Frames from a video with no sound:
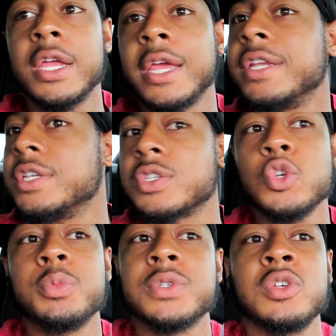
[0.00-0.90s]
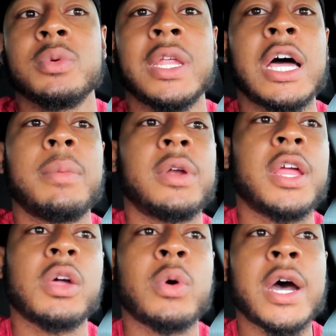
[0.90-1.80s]
It ain't just stupid loud, but it
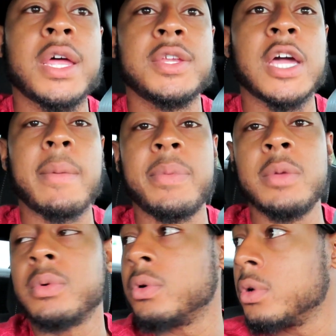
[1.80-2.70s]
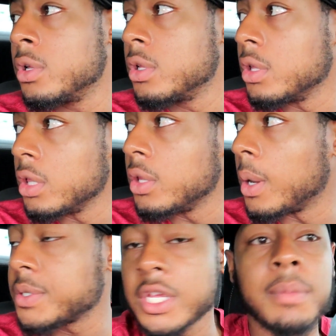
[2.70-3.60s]
ain't quiet. And you got people, you know
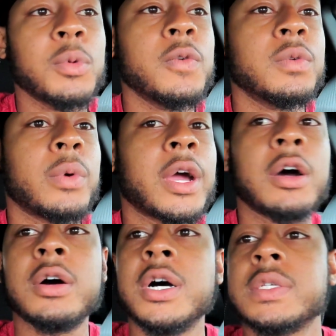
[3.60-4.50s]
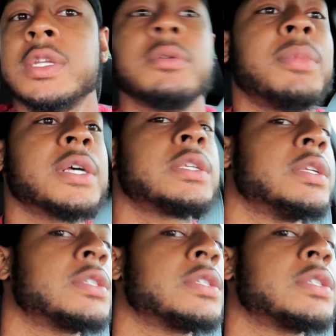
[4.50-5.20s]
what I'm saying, moving around, hustling and bustling.